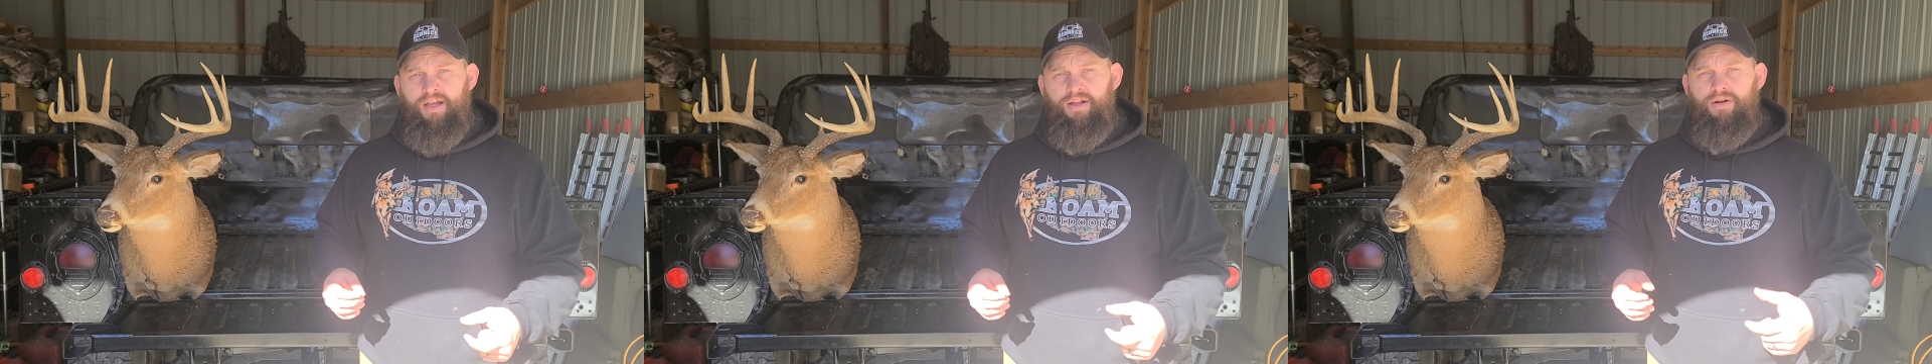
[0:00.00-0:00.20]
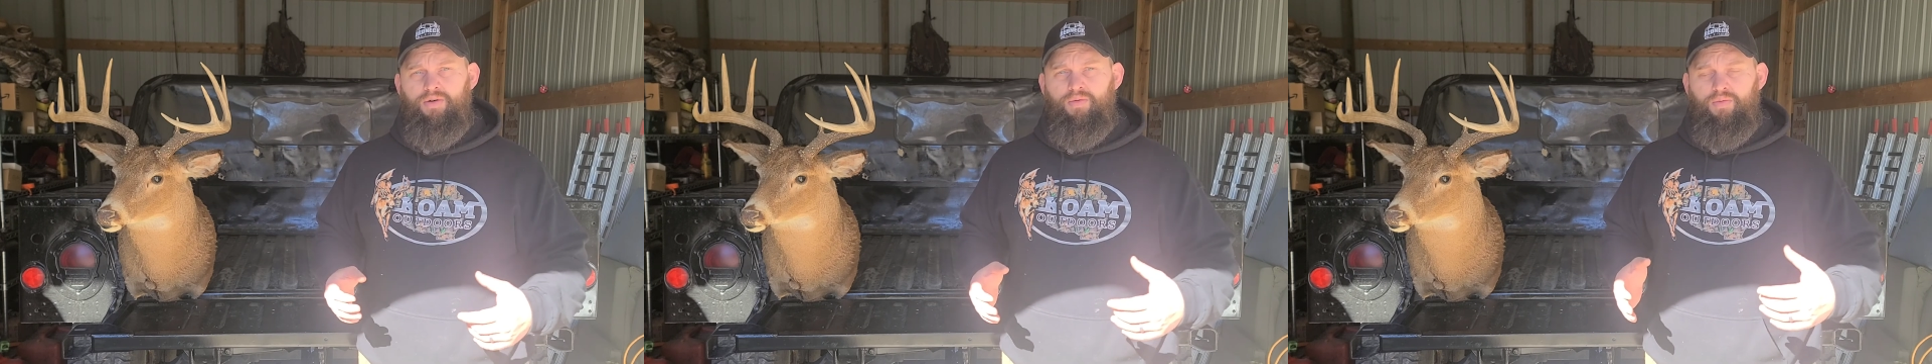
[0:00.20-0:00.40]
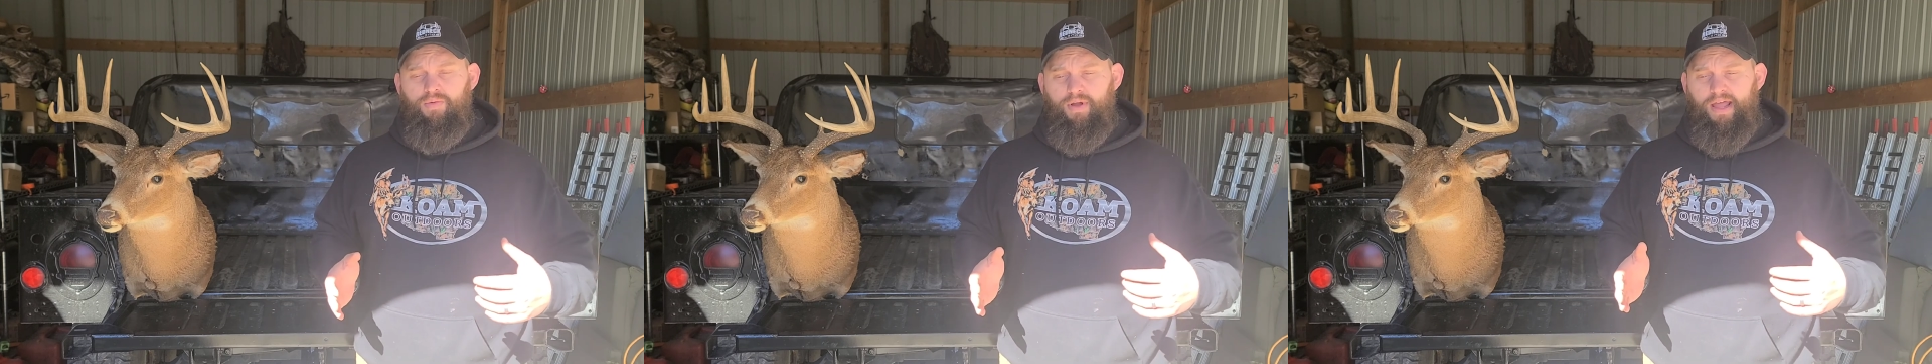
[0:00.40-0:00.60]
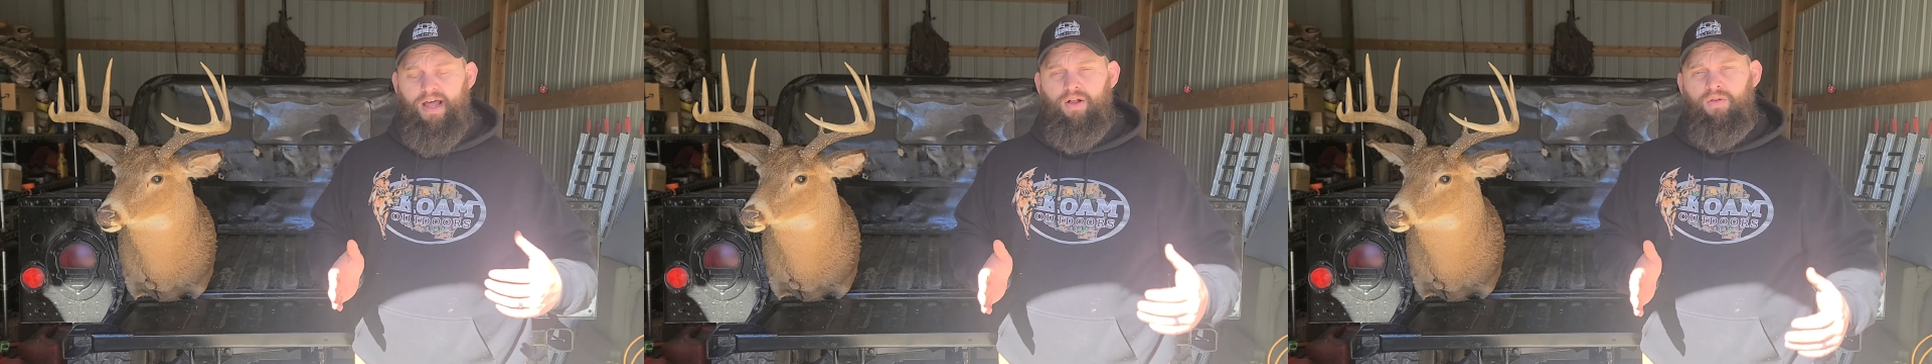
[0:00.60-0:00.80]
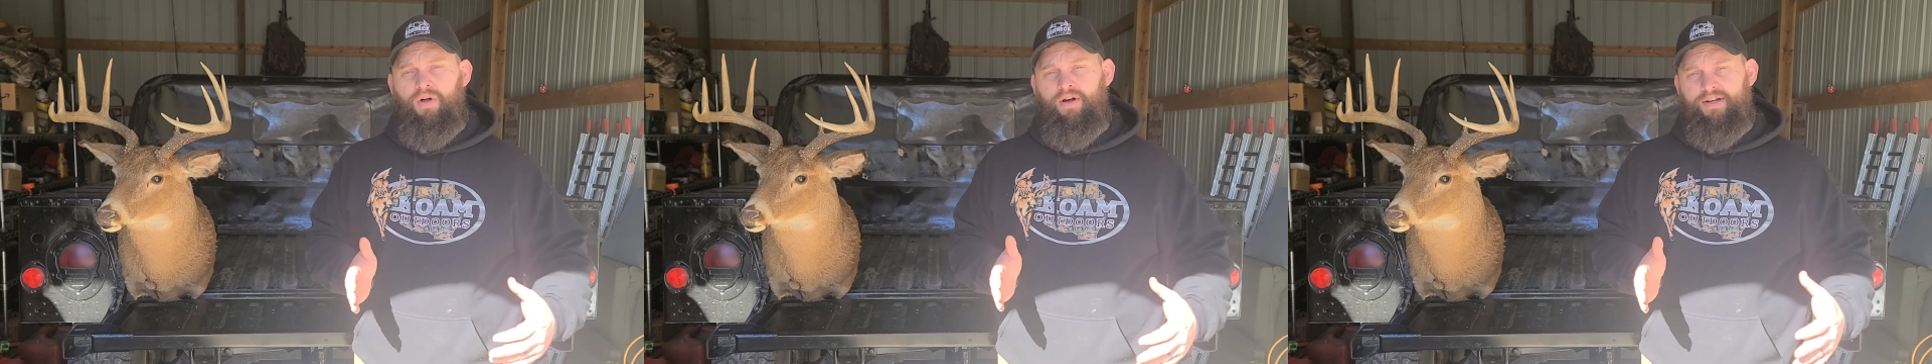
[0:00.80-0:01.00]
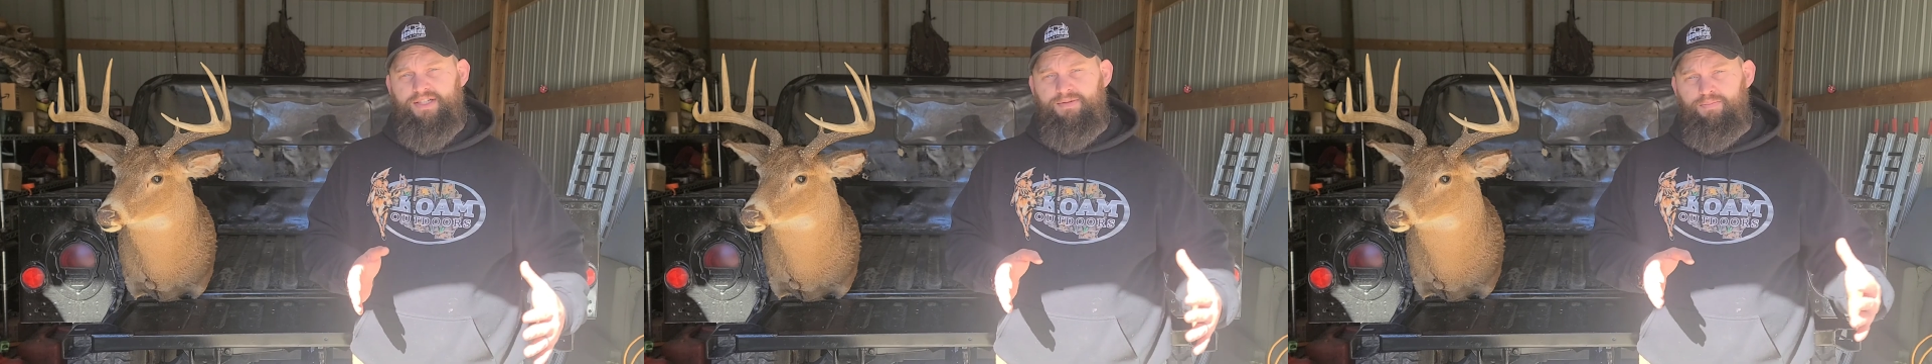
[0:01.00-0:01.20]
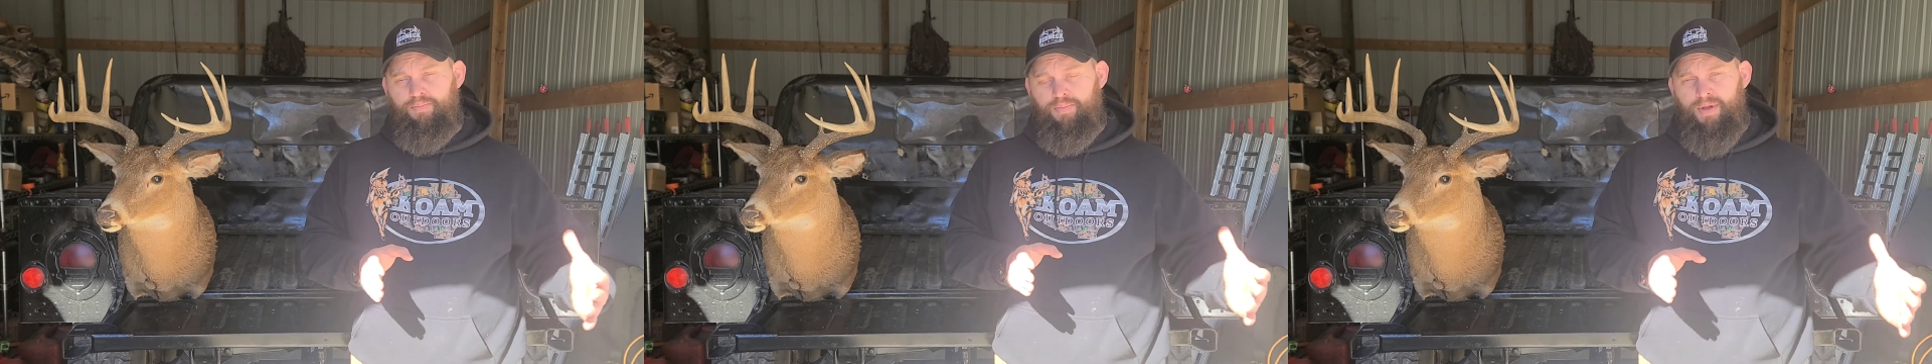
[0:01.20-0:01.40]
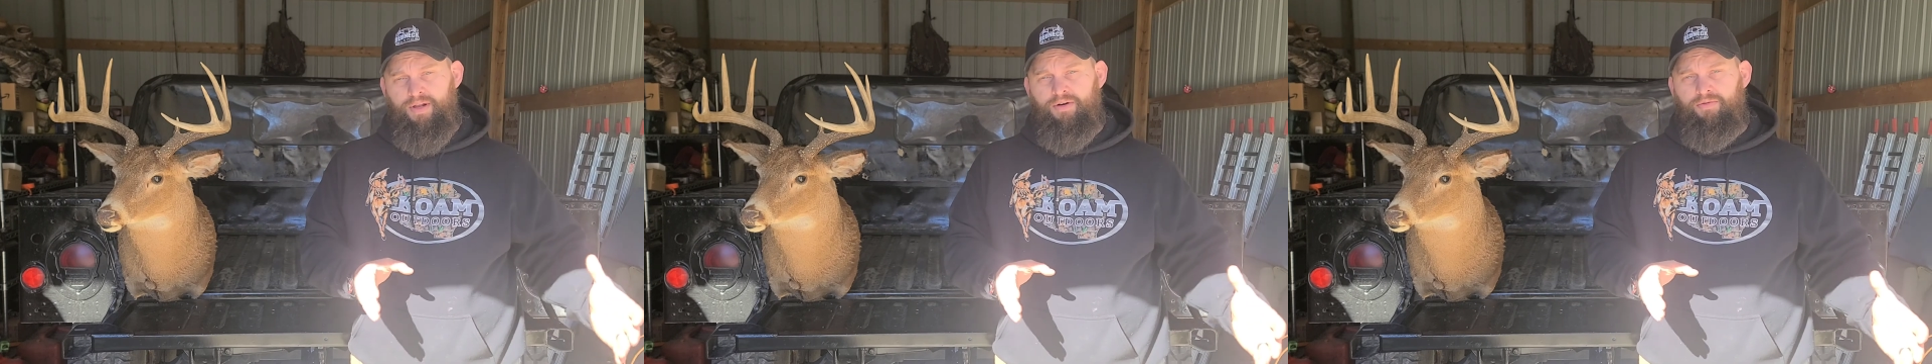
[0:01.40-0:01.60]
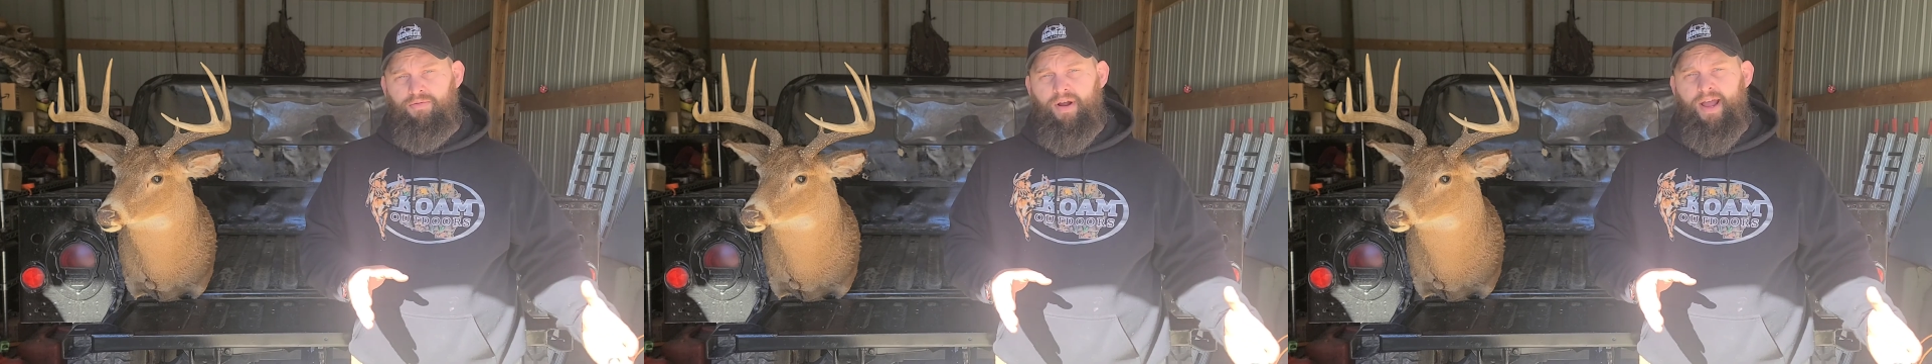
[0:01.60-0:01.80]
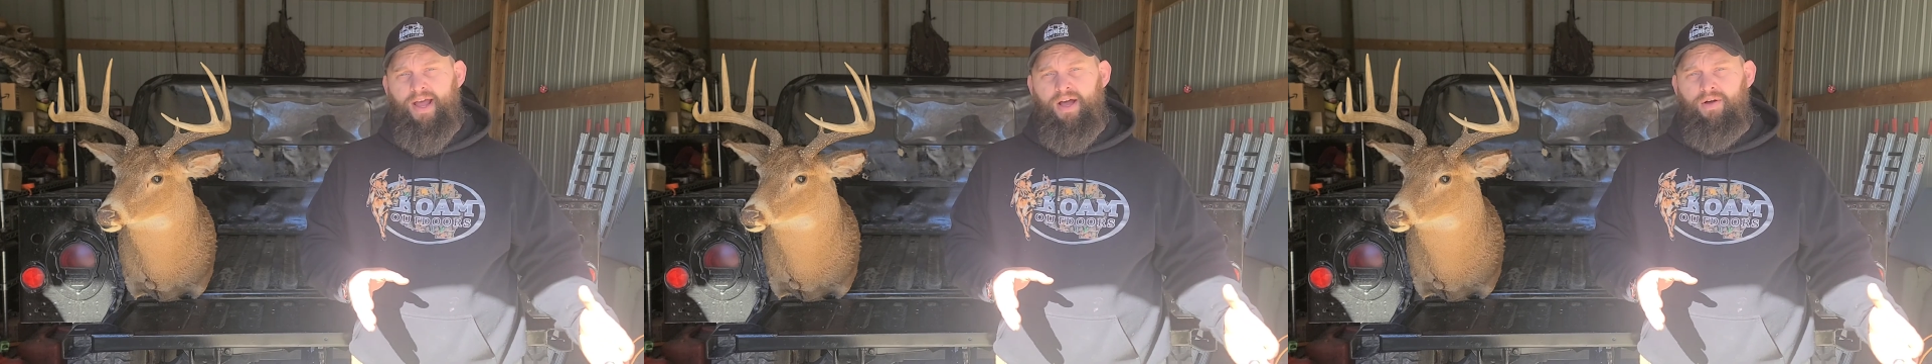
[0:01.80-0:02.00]
you know, how long it's been
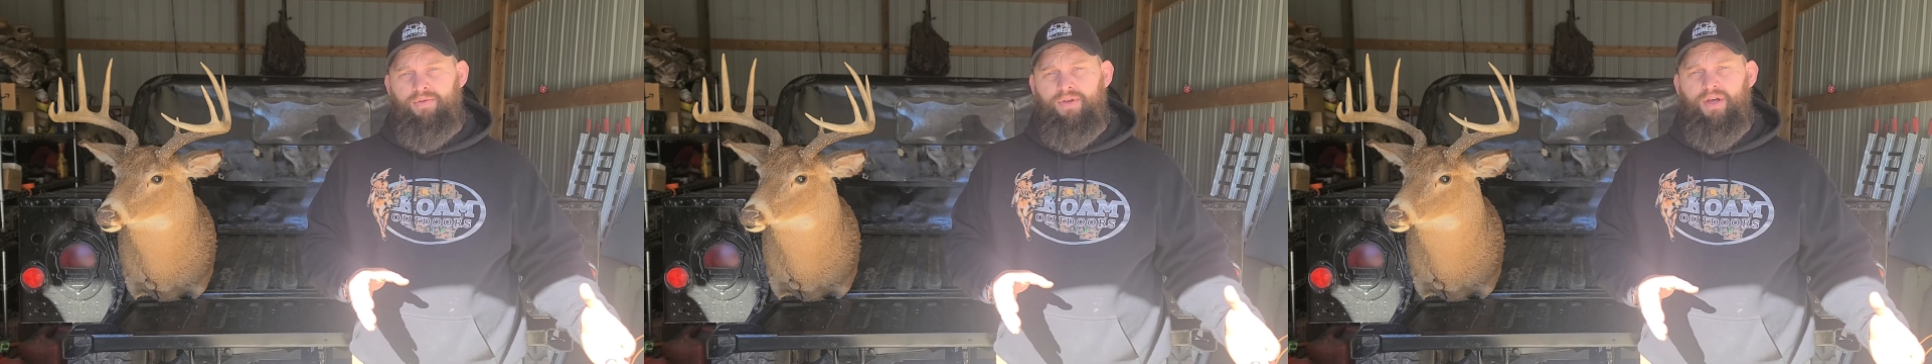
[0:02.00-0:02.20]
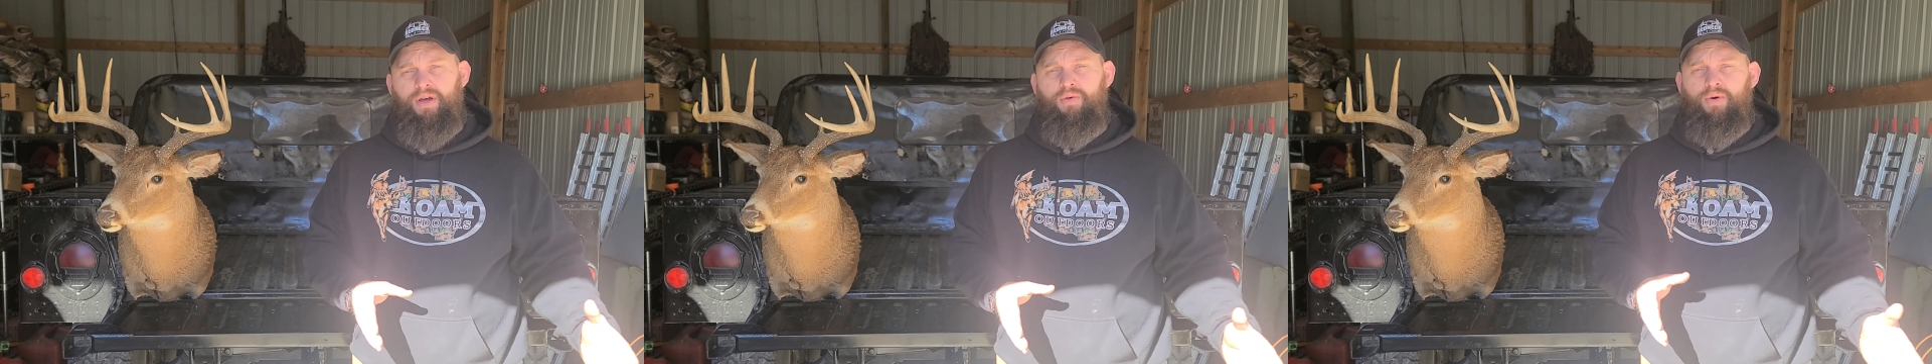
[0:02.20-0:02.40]
around,